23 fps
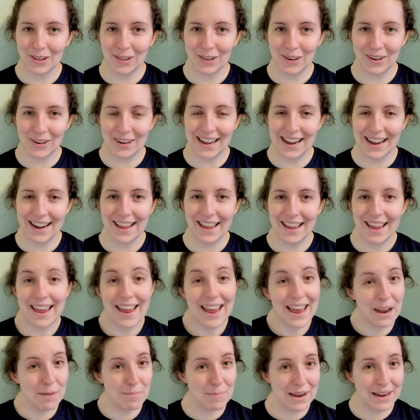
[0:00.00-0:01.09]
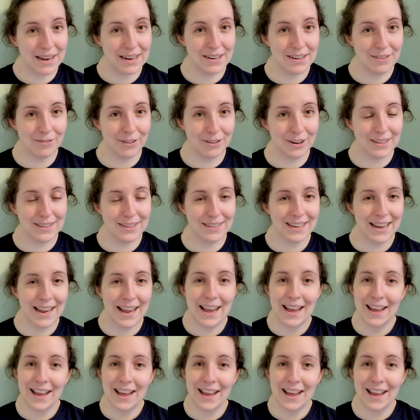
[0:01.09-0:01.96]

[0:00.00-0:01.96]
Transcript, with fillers: learning, and make a difference,